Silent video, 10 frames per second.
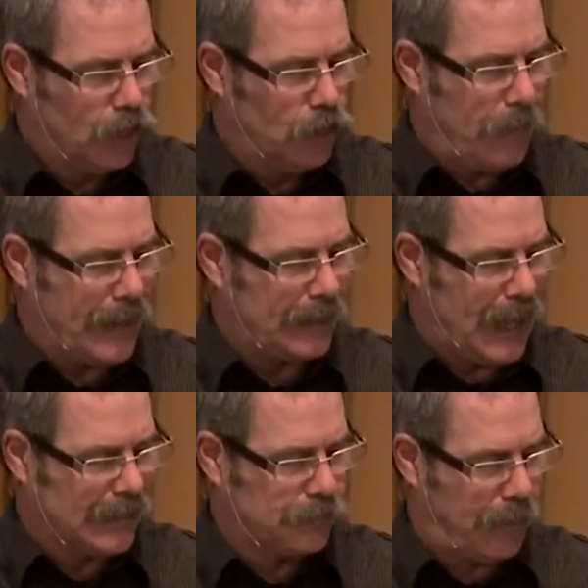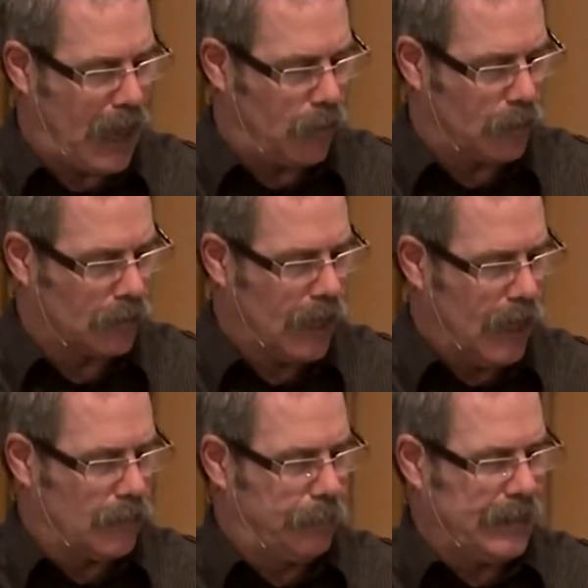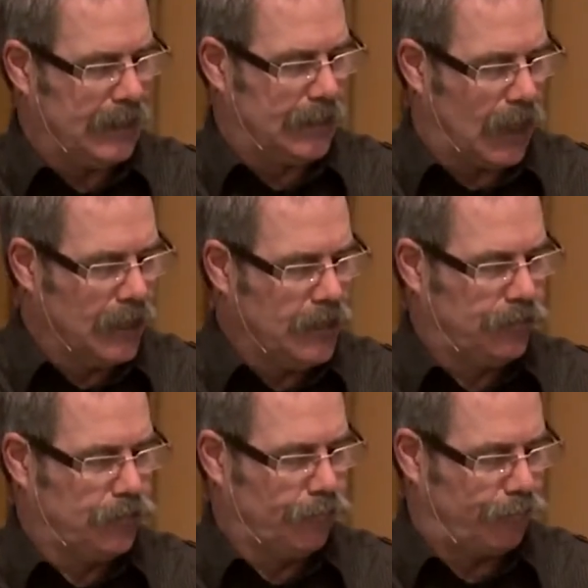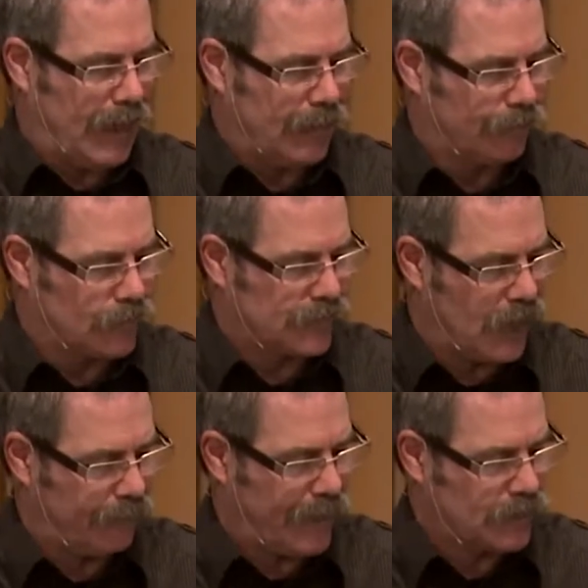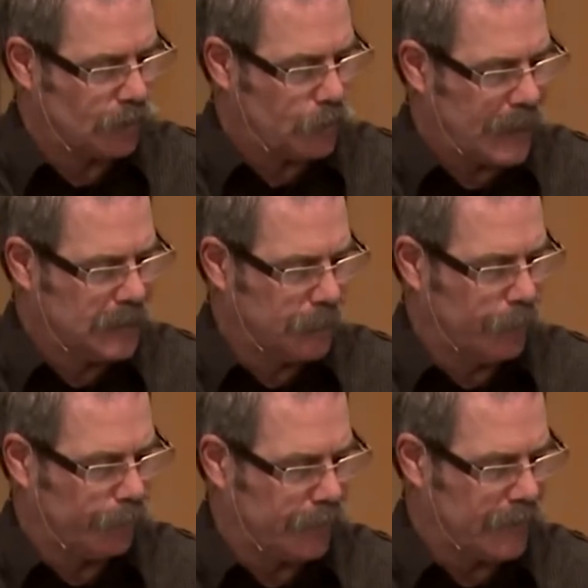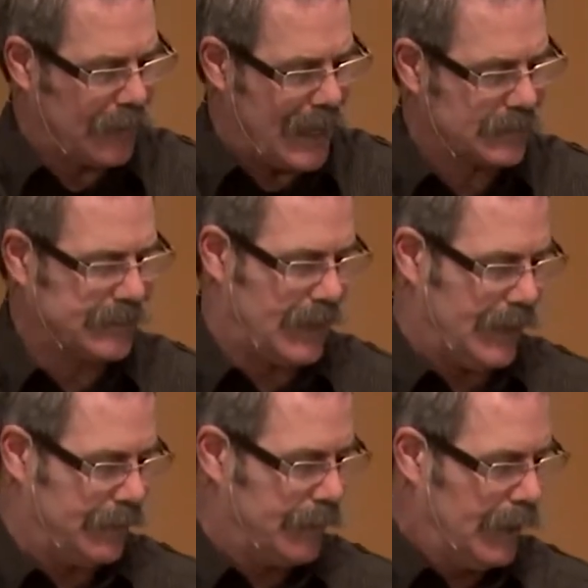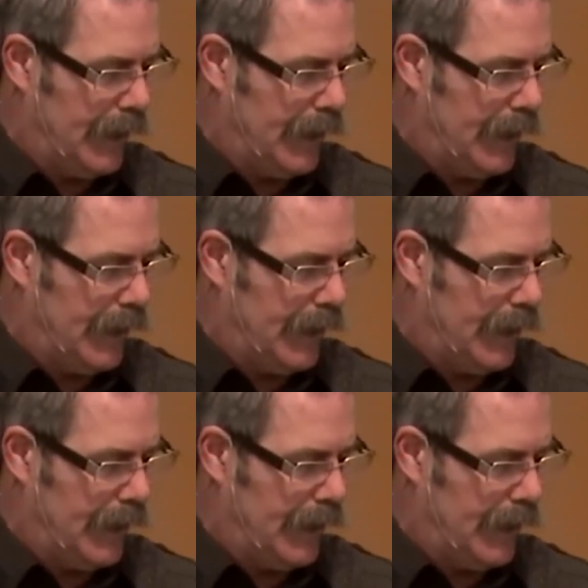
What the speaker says: who by God's power are being guarded through faith for a salvation ready to be revealed in the last time.